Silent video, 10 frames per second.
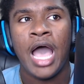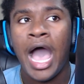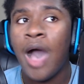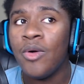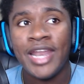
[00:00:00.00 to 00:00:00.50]

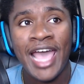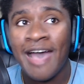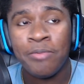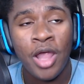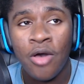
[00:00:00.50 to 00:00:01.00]
I wouldn't
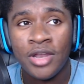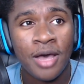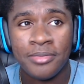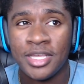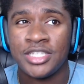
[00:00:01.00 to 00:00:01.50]
have blown
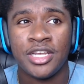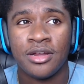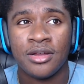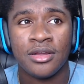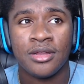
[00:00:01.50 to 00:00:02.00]
up this year.
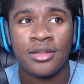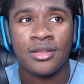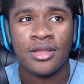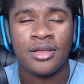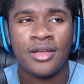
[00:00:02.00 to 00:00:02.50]

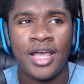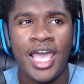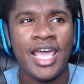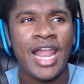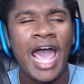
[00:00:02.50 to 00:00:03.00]

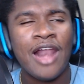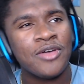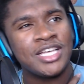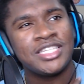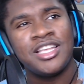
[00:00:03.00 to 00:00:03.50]
And I don't
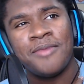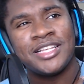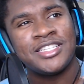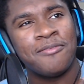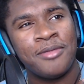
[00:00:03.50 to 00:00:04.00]
consider
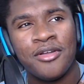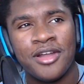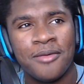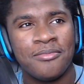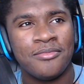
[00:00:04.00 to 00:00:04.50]
myself blown
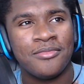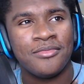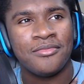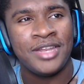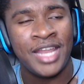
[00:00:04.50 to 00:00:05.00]
up
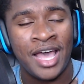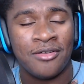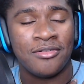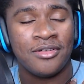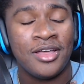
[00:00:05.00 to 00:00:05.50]
now.
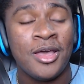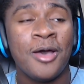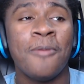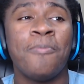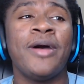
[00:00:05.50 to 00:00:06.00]

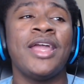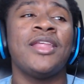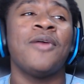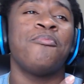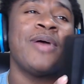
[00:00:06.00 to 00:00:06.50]

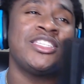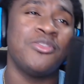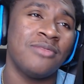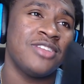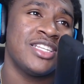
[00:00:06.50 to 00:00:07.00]
But basically
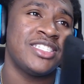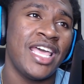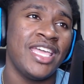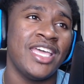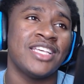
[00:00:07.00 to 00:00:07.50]
what I'm trying to
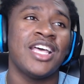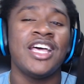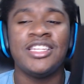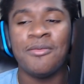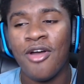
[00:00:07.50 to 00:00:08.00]
say is,
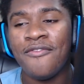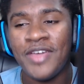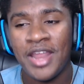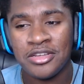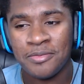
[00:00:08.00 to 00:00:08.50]
the more
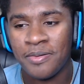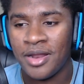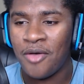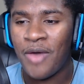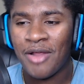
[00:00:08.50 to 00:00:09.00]
videos you
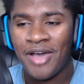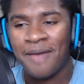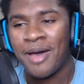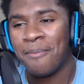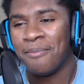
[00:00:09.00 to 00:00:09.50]
put, why do I have
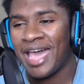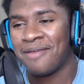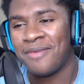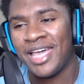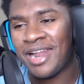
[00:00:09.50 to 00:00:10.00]
my mat in
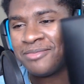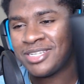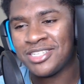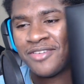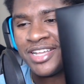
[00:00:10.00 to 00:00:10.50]
my hand? I'm
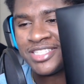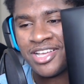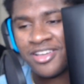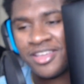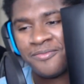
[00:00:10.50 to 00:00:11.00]
just over here
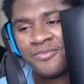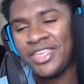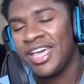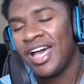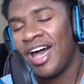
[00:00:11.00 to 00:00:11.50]
talking.
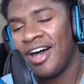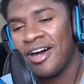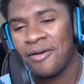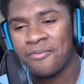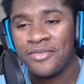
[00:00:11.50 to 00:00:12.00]
Basically
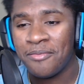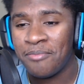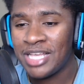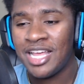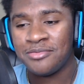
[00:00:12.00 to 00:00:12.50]

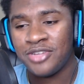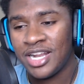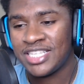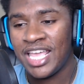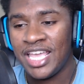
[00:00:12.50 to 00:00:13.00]
what I'm trying to
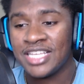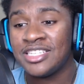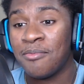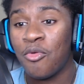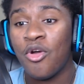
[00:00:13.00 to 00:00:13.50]
say is,
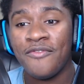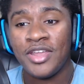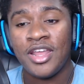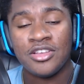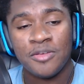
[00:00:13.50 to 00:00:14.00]
the more
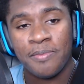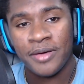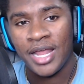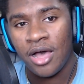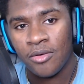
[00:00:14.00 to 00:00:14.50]
videos you
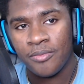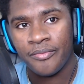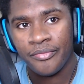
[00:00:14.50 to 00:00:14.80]
put out,